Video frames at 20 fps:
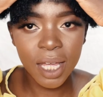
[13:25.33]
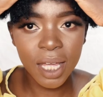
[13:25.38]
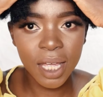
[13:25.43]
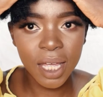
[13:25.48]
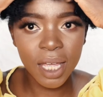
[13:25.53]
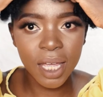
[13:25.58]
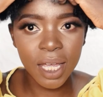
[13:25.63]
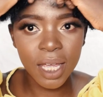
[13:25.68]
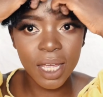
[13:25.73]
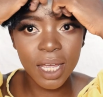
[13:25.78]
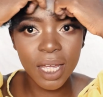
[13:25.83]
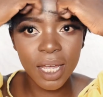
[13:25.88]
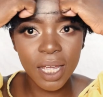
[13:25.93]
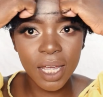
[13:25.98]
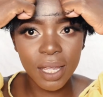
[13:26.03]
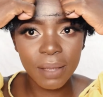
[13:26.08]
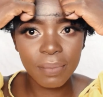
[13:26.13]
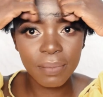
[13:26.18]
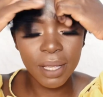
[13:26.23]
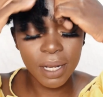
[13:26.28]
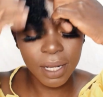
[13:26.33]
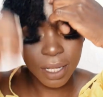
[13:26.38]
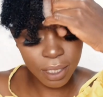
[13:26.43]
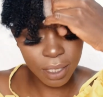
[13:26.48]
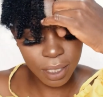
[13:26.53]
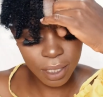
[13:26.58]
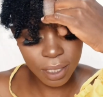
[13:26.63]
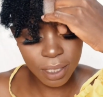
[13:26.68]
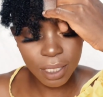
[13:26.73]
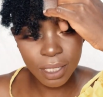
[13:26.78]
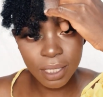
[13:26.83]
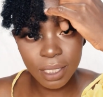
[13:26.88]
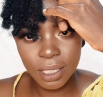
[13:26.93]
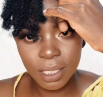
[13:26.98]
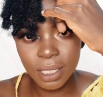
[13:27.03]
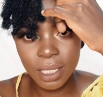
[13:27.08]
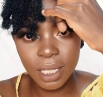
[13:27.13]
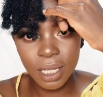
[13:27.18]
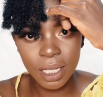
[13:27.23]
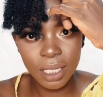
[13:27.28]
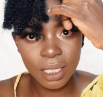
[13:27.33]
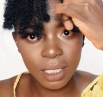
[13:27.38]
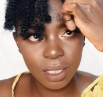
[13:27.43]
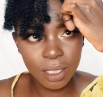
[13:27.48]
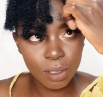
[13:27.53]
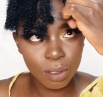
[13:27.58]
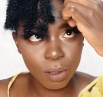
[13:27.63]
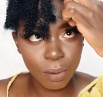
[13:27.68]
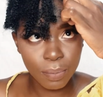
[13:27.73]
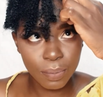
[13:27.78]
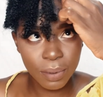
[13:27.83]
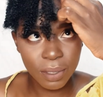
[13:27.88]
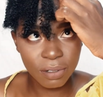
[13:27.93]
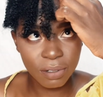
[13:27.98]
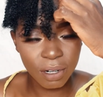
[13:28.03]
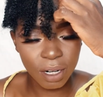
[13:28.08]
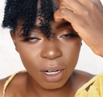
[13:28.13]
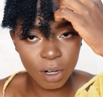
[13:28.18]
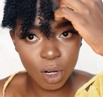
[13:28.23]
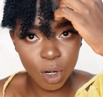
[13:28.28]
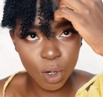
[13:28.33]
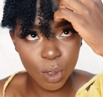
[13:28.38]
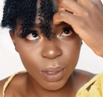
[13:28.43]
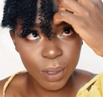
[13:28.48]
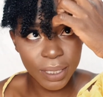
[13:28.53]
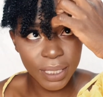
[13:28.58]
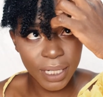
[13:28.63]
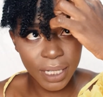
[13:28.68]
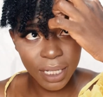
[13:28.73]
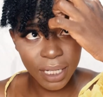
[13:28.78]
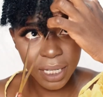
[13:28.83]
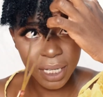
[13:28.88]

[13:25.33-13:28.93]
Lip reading: I got 8 minutes until this thing stops recording.